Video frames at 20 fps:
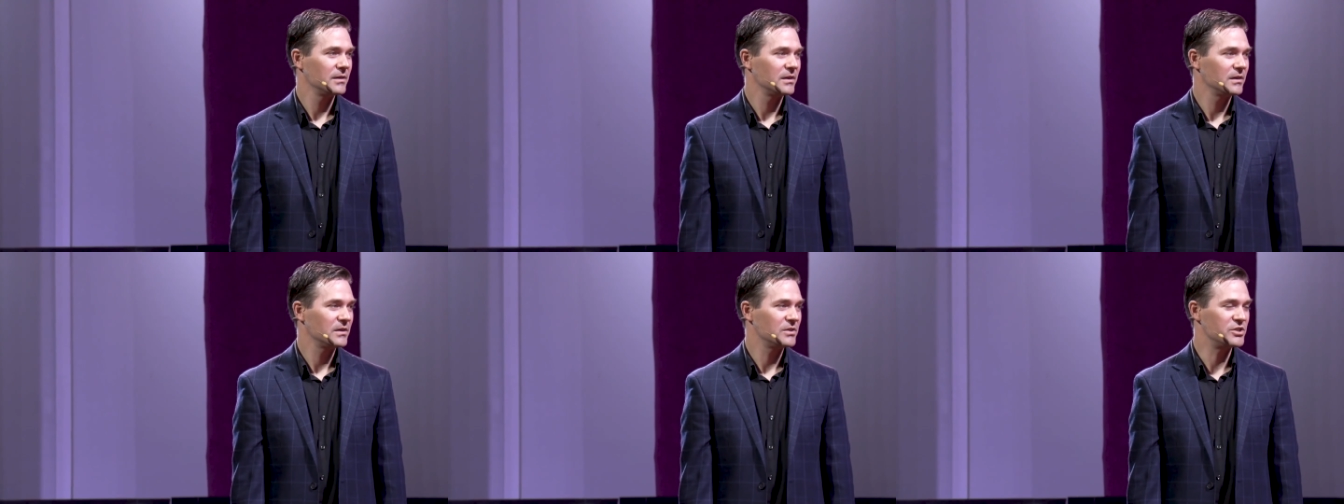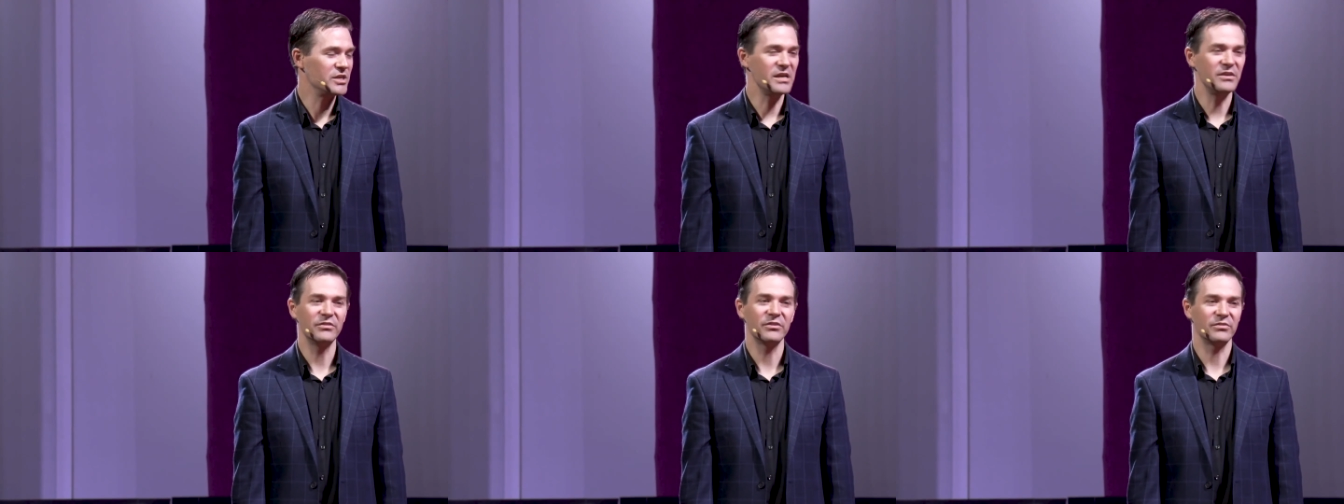
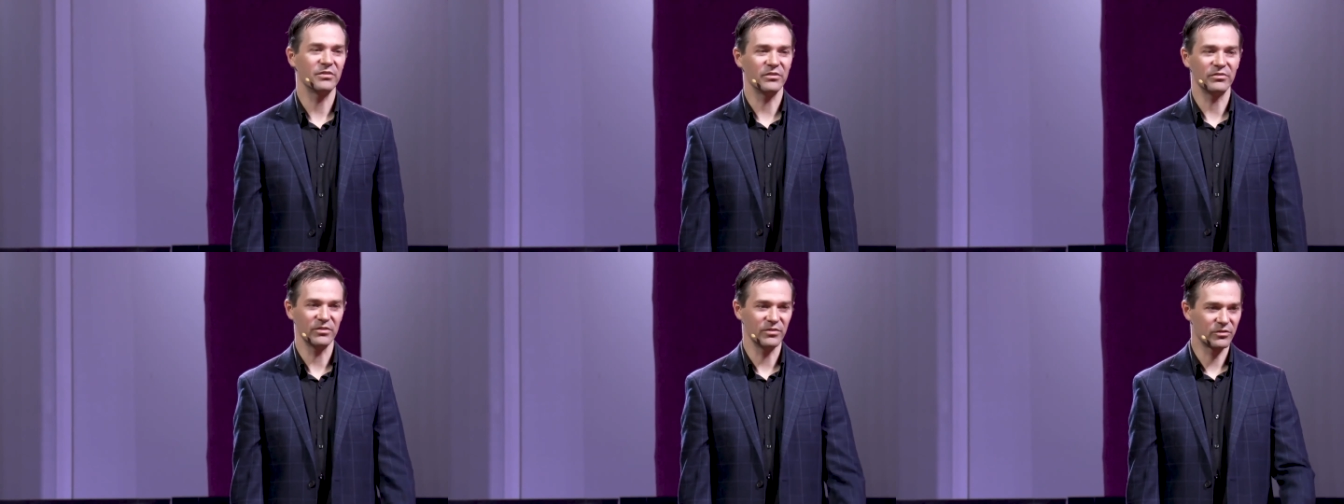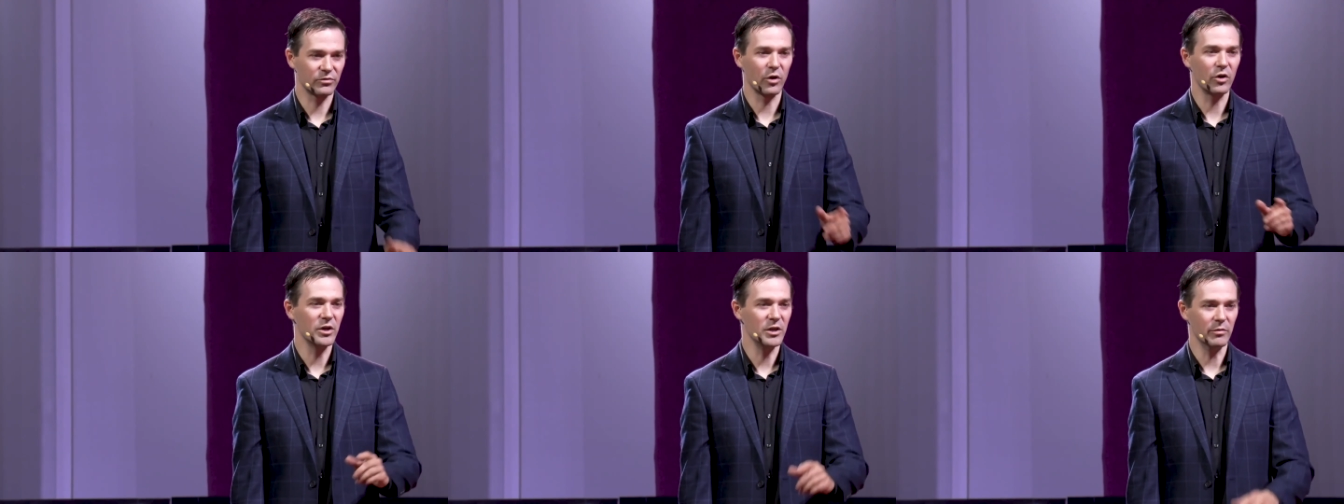Jesus doesn't
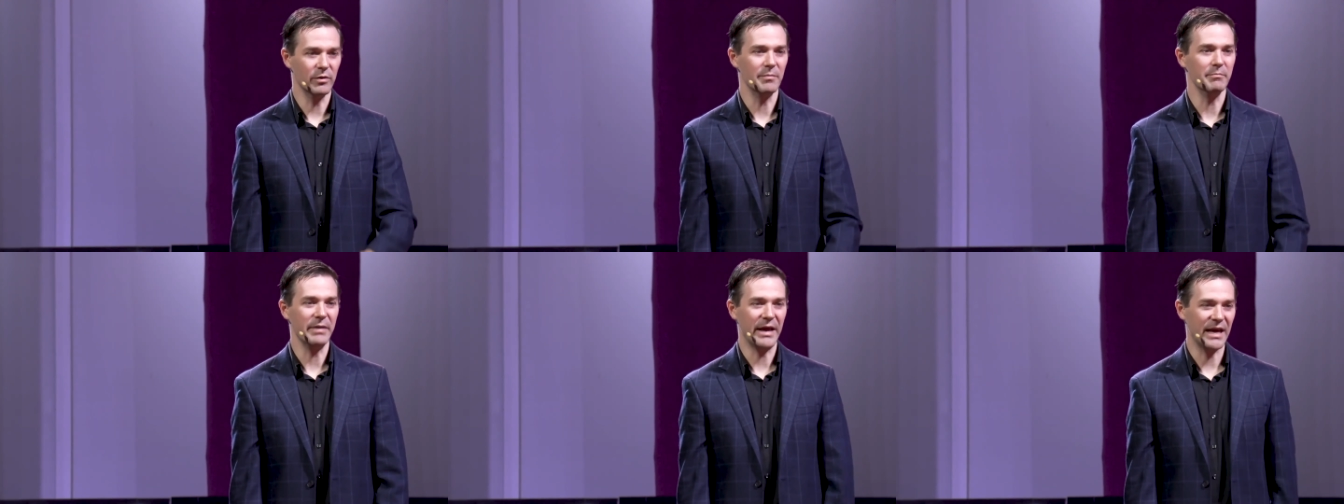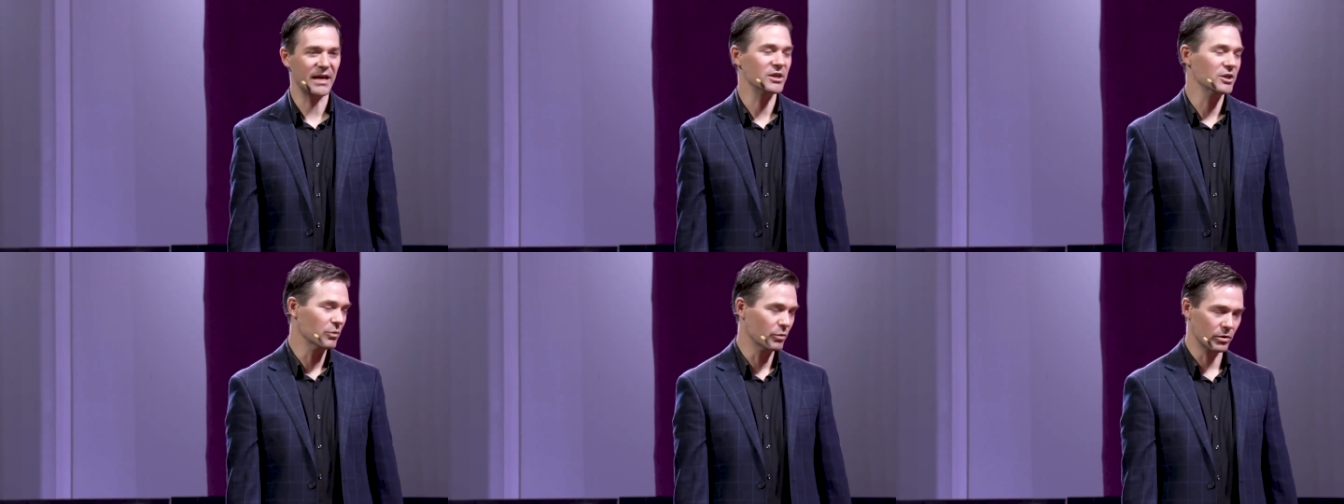throw you a
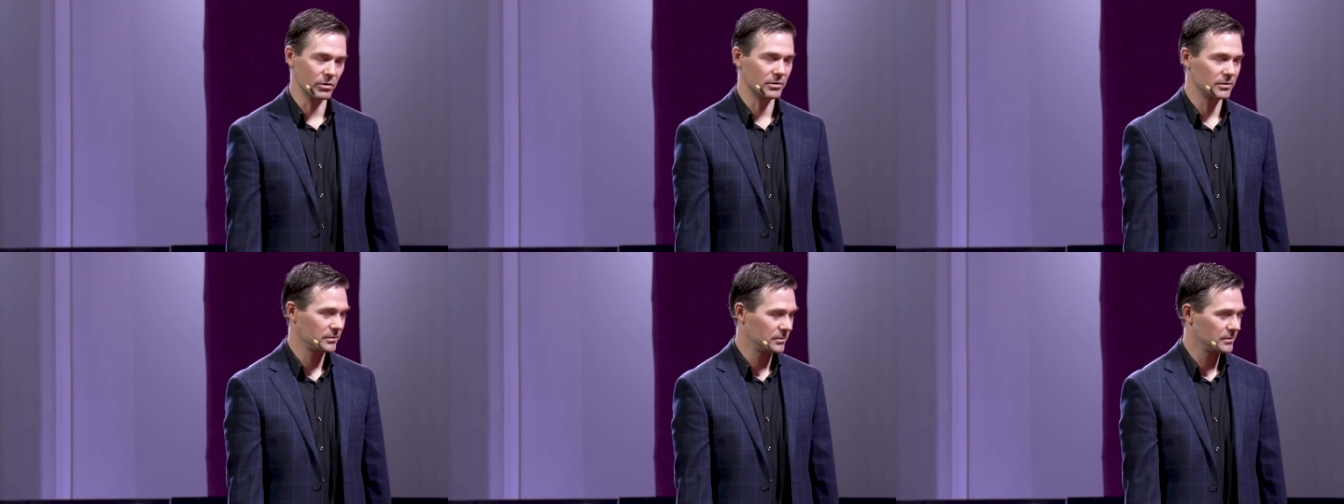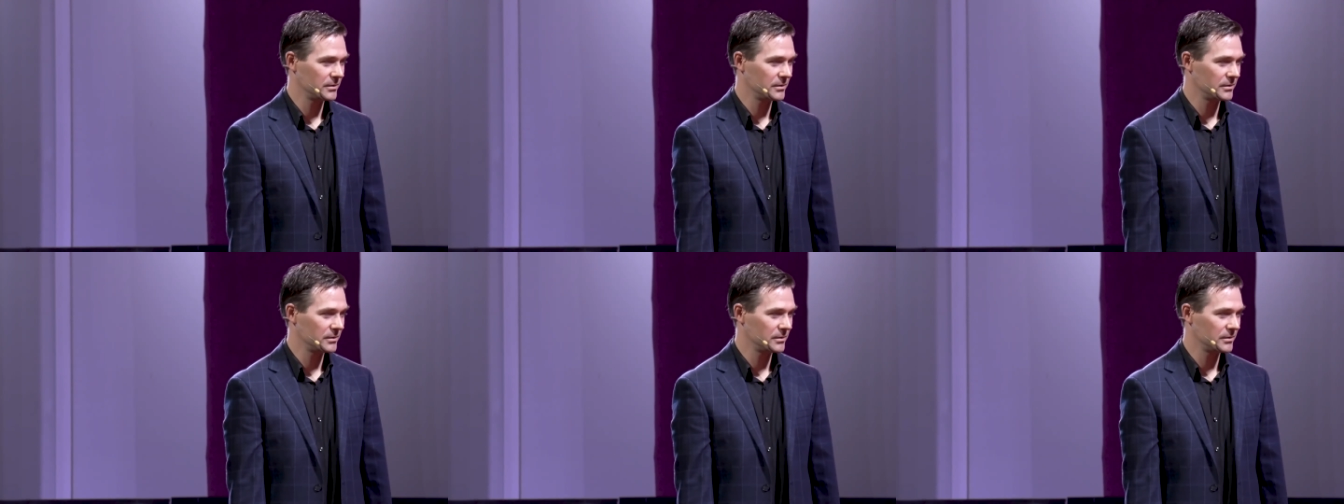manual.